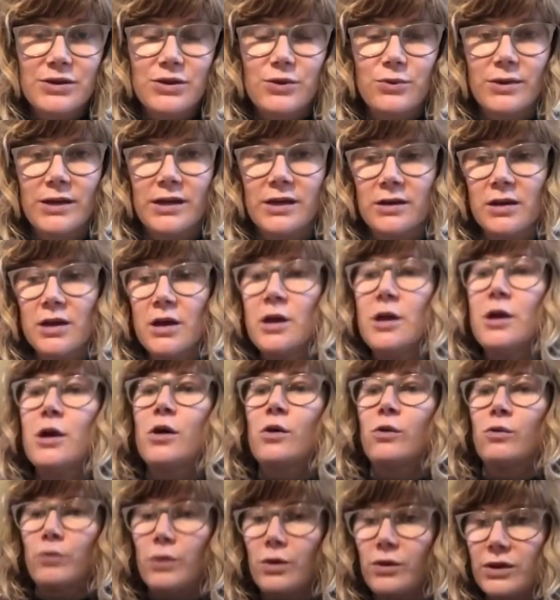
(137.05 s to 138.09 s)
You can
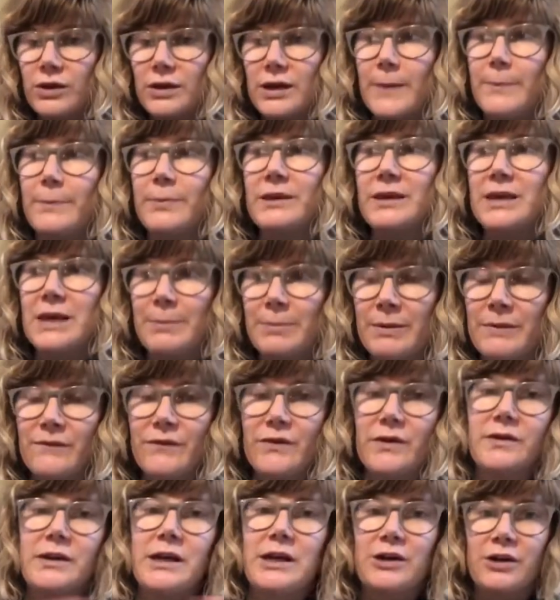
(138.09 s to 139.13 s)
roll it up, keep it
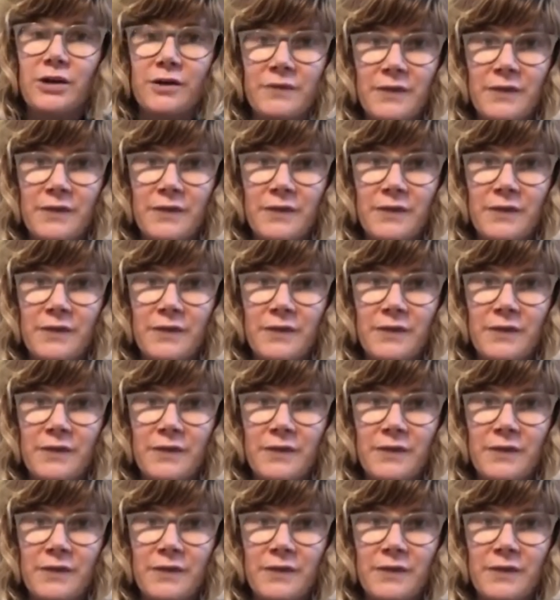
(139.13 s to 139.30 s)
for later,